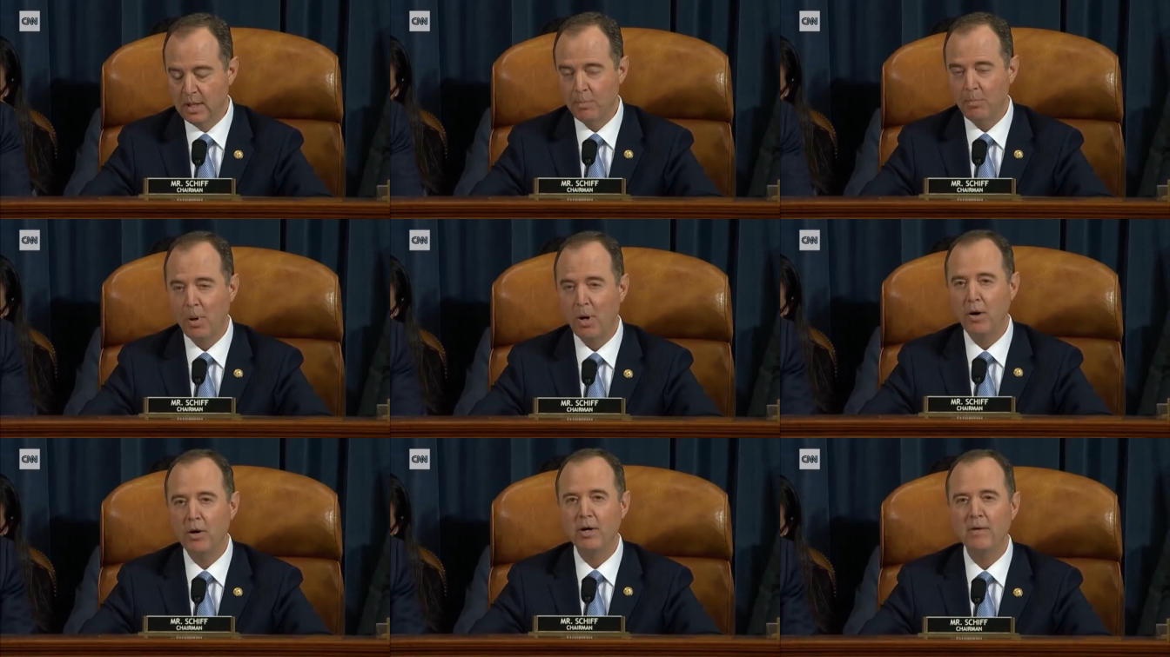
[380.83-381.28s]

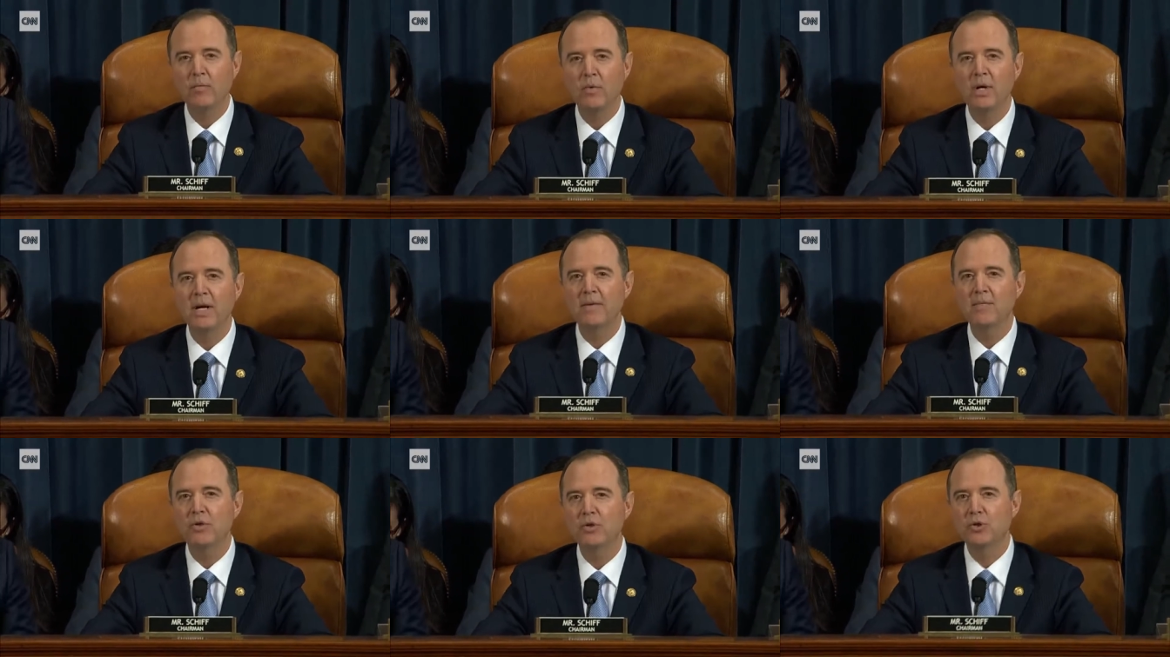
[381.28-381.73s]
part of
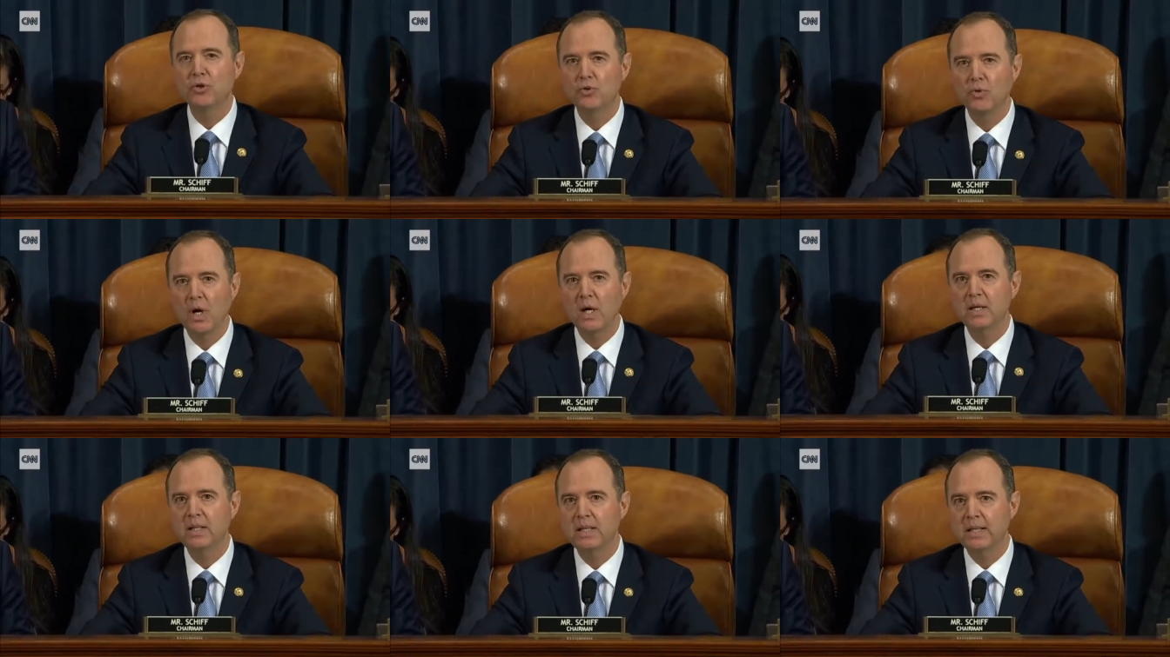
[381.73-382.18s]
whatever
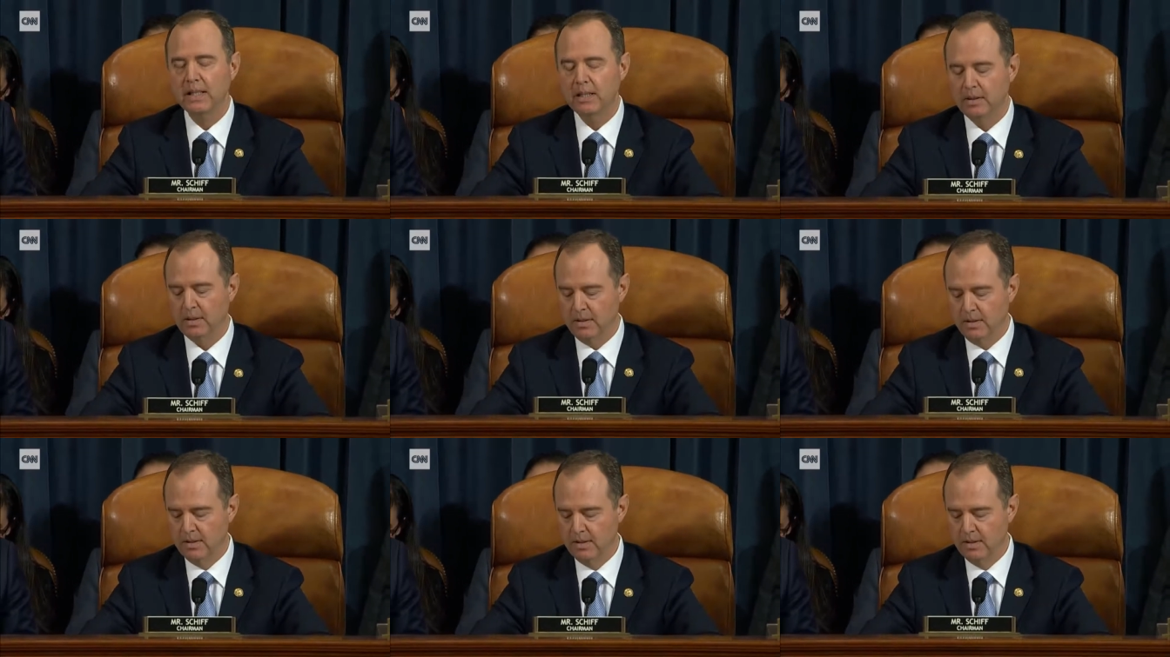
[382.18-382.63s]
drug
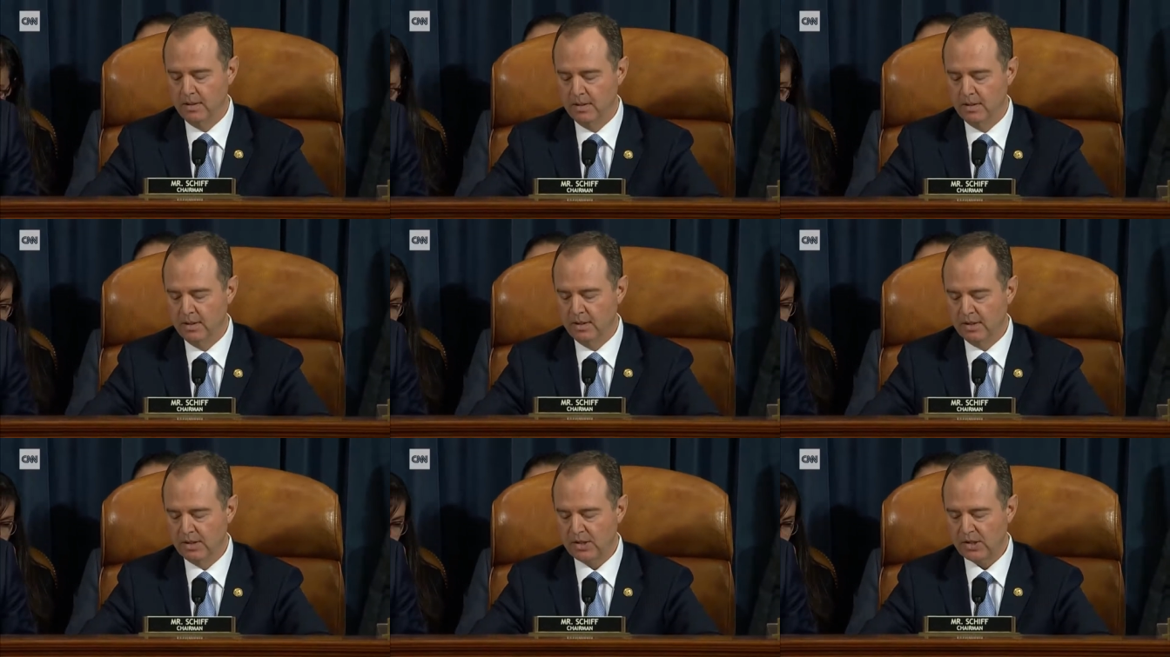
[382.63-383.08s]
deal
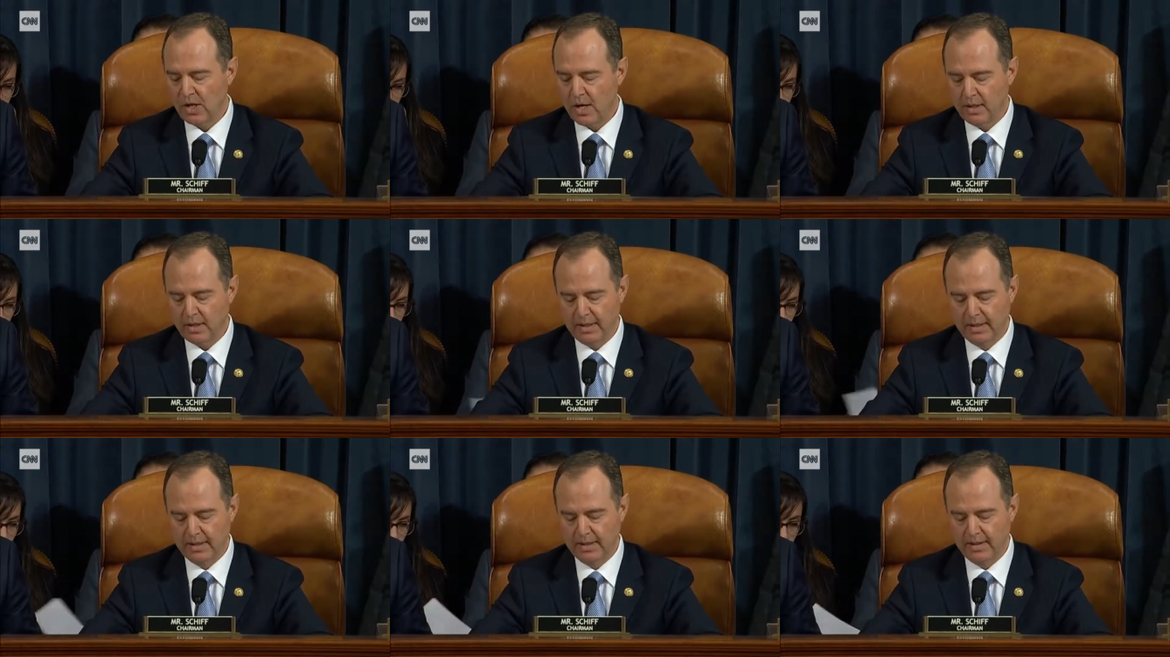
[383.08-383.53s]

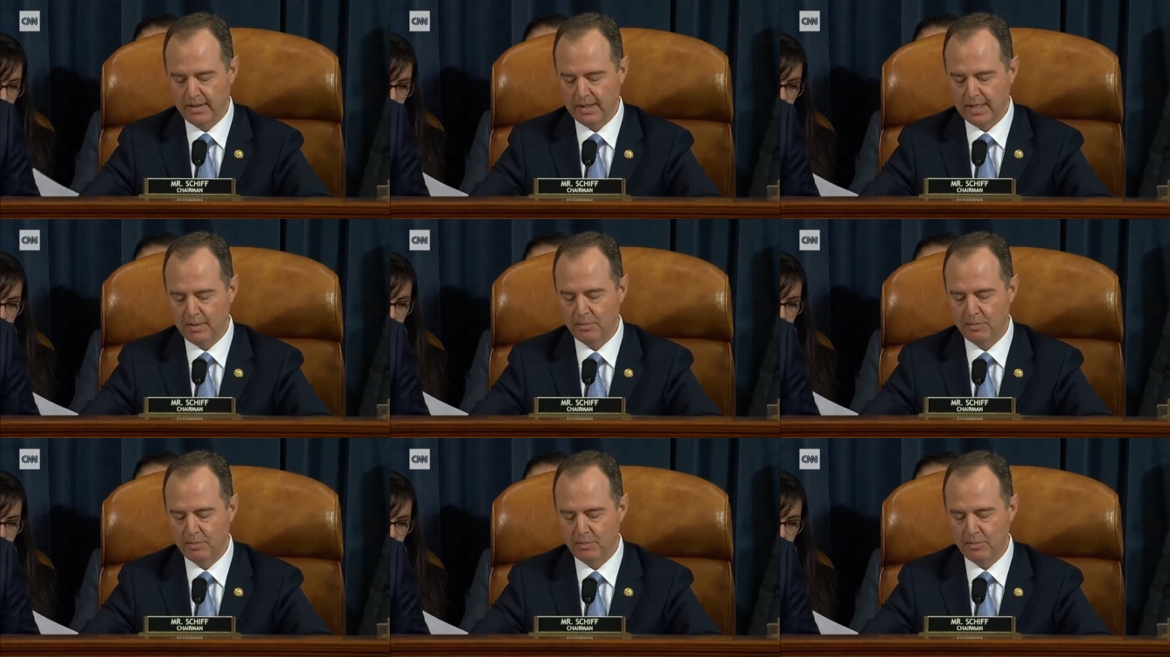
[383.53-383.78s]
Sondland